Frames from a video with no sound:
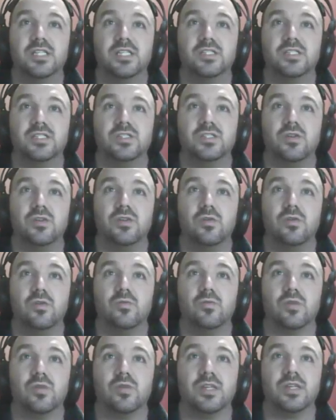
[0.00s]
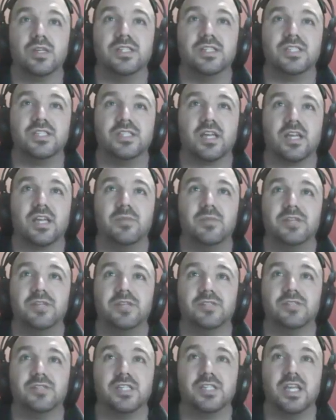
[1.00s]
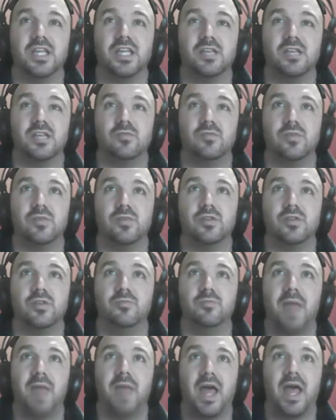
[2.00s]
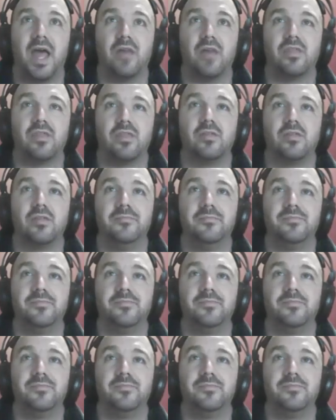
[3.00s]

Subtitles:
and so we're going to hit second matrix again. We're going to do math.